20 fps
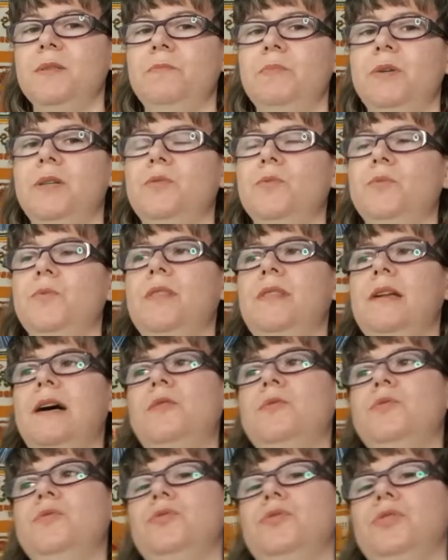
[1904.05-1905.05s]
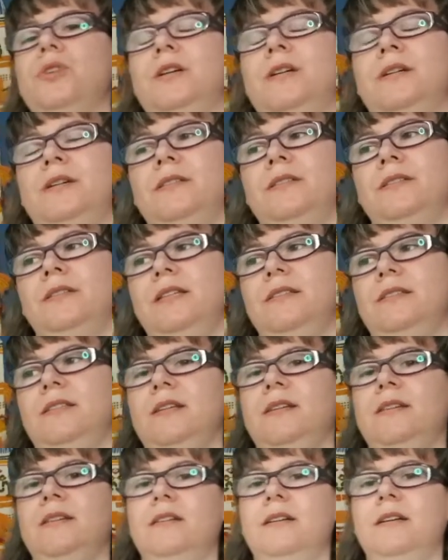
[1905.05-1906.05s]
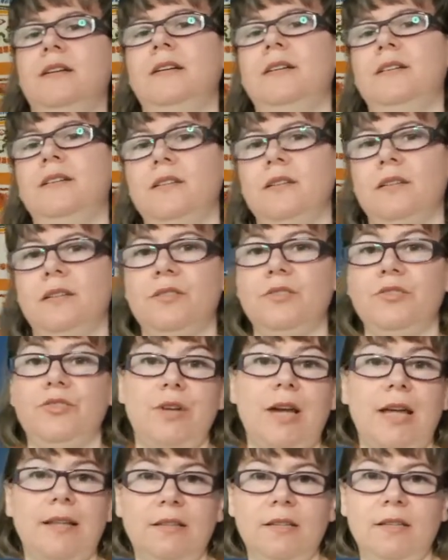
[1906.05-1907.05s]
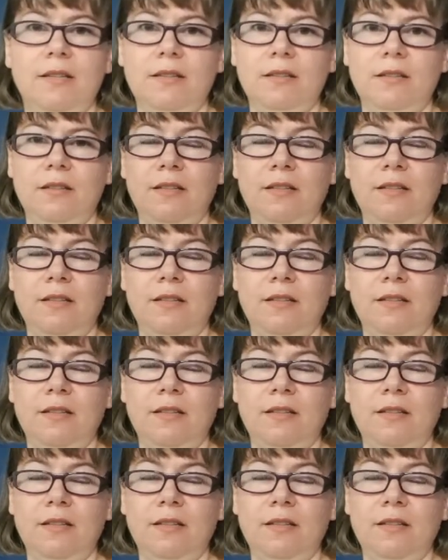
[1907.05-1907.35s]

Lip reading: but without knitting stranding